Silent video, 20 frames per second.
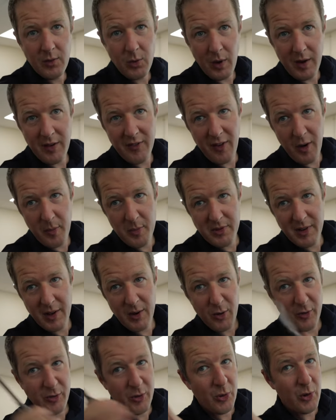25%
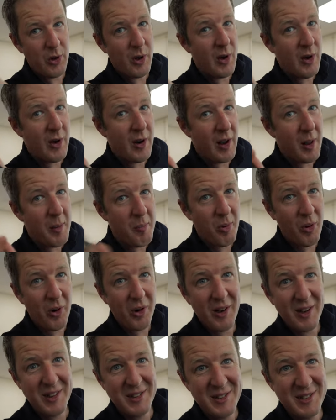off all Uni-Lite
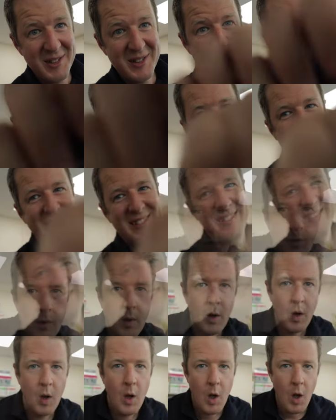products.
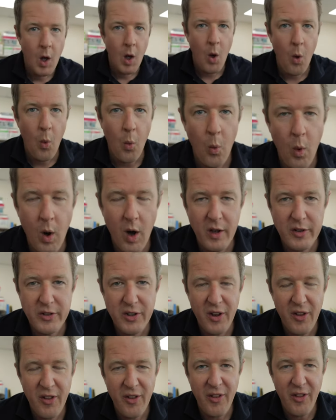
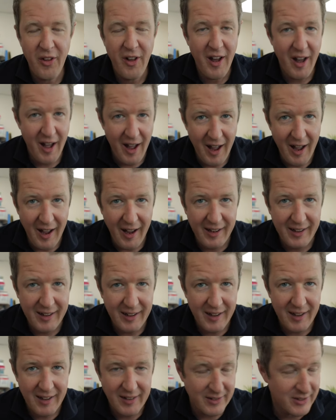What the heck
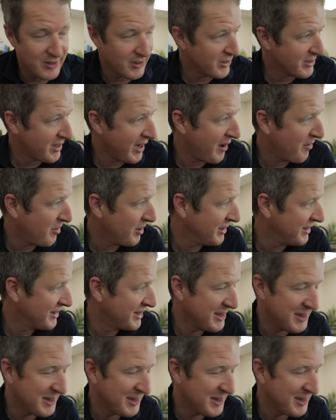has just happened?